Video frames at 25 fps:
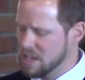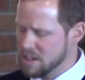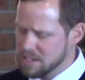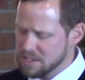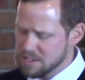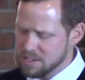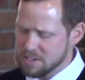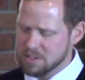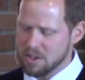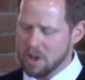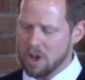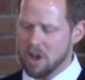
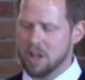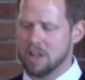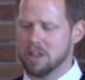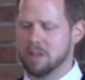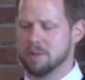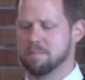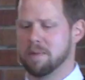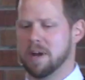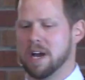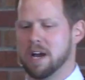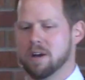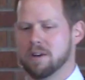This is
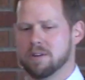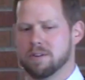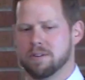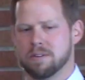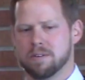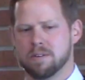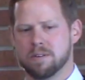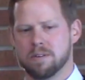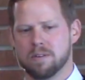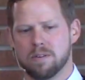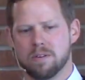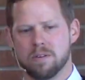all about
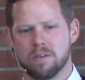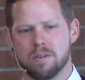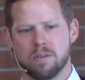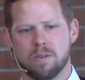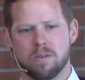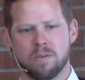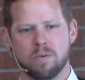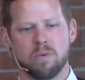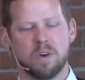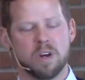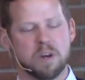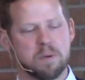
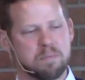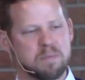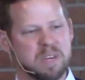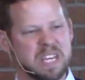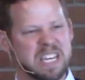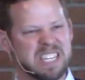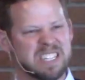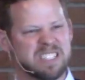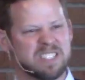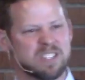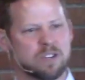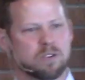what it
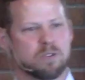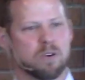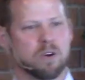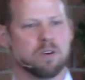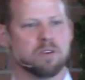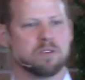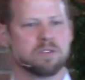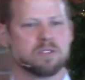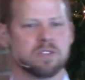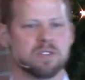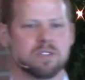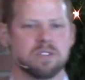means to
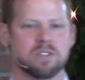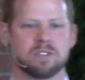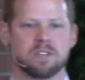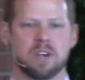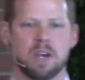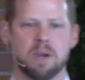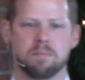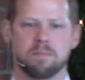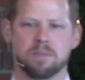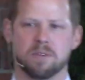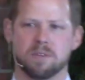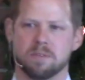grow as a
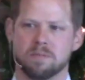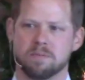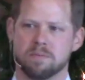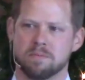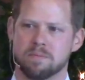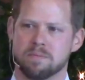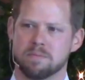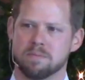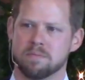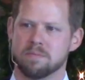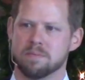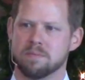disciple.
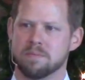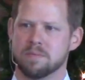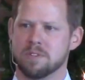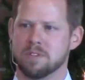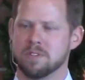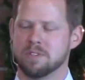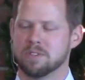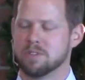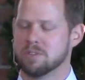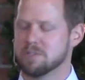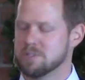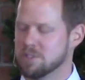
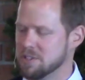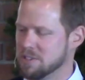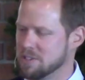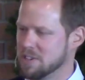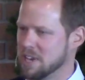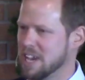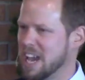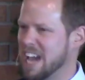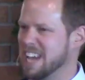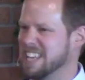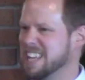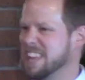Since
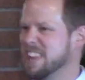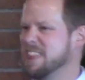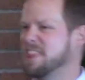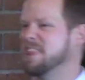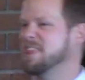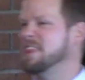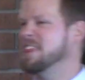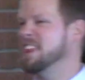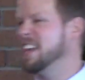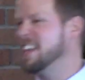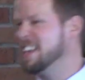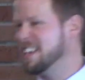I got you
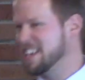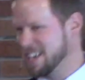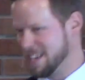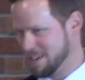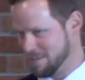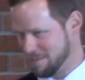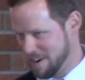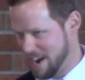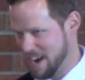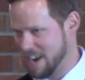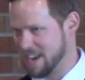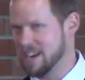
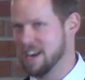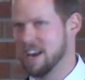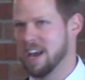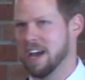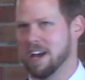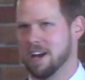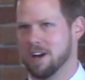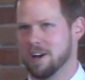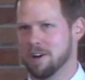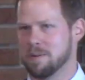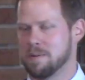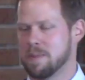thinking right now,
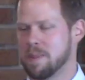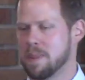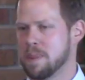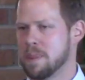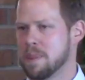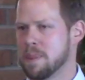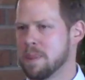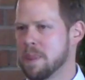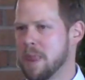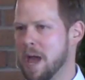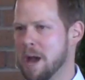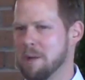
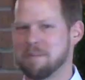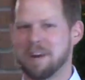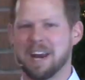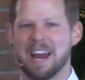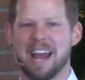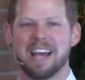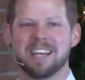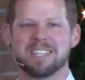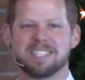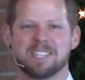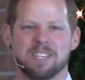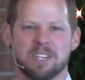I'm going
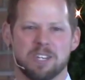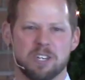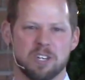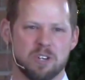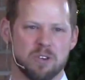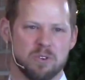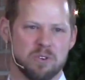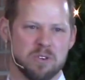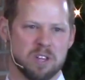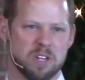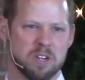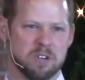to ask you to
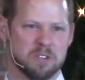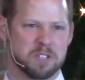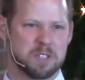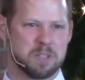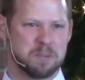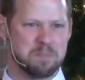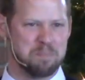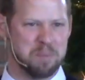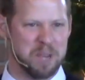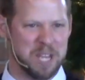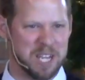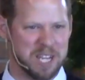do a little
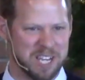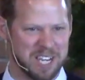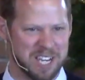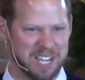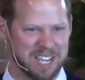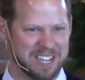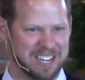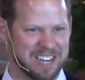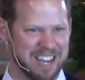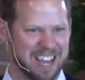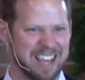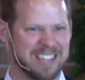
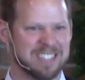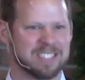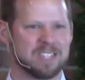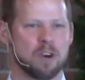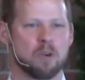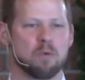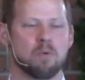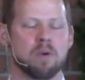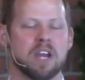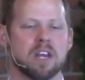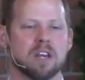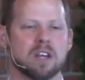speaking as
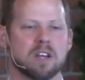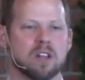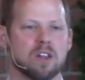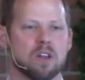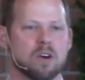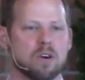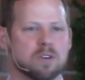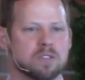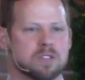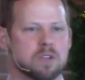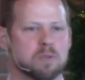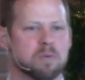our way to
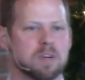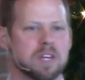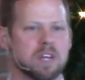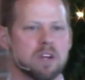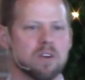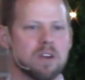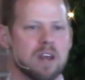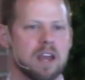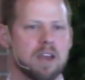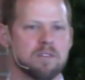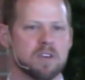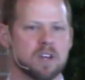close, and we
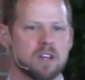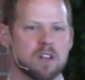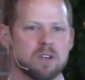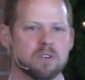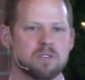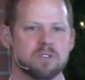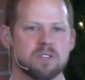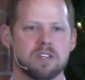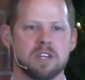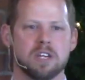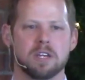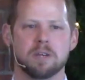don't have a
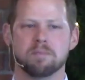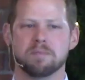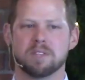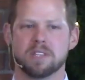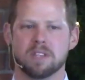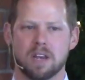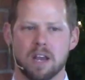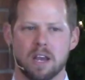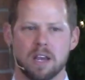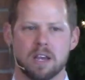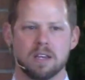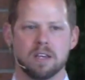closing hymn
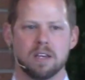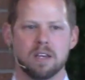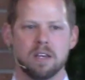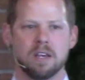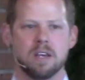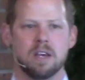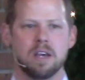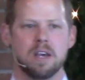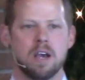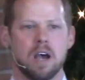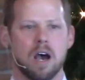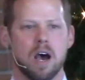
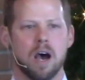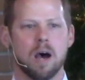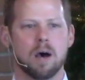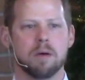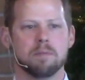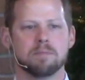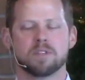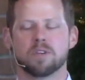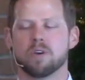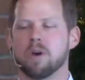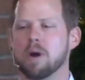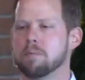
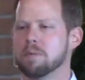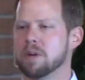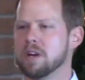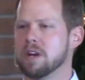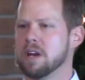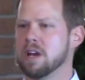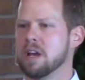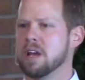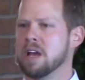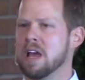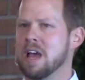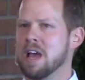today. So
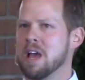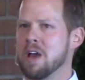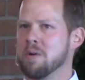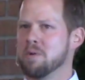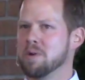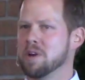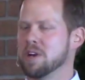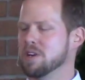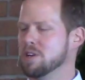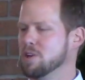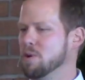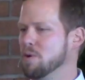
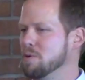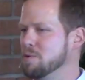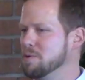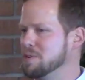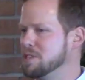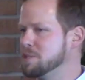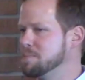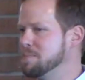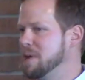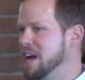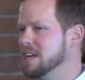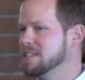we're going to do a
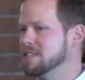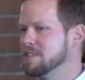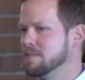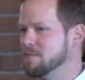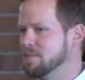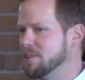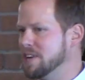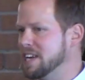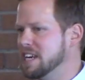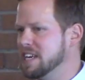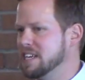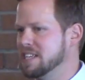
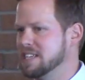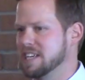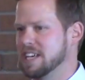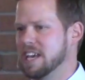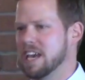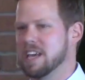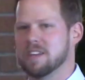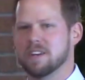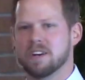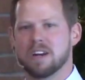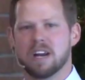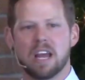responsive reading
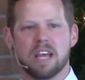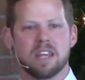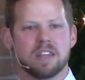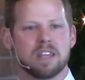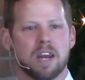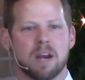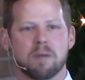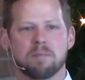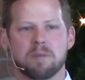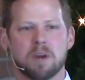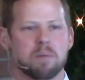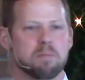together, and
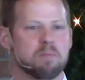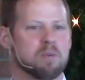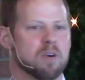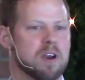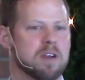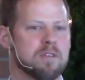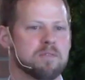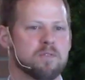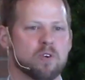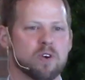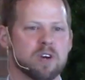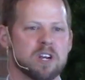then I'm going to
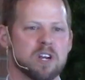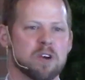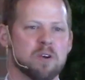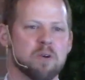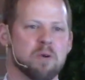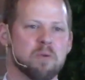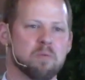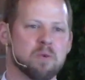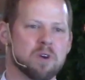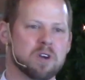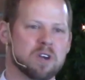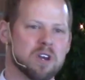pray for you,
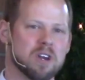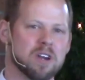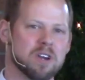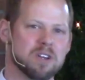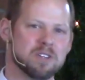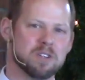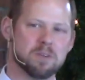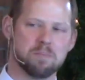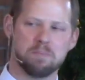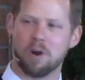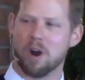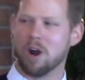and we're
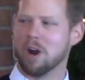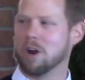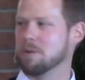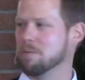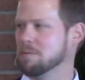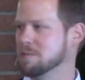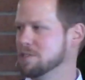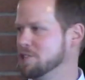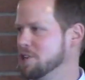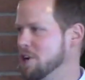going to depart